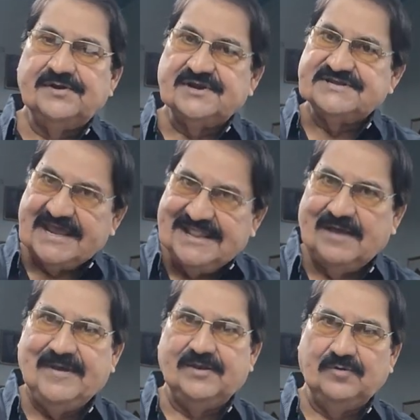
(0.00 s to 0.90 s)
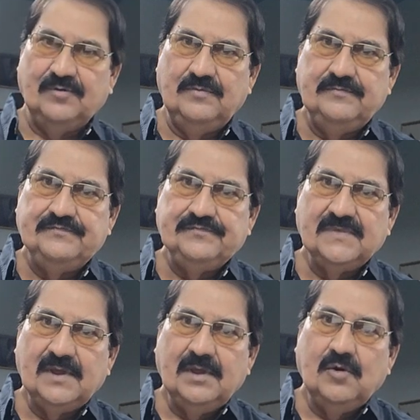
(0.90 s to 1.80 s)
Dr. Saida Banu,
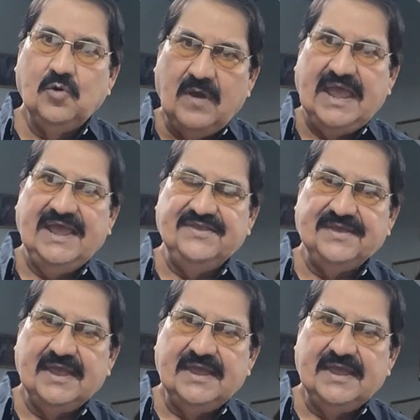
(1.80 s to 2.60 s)
who had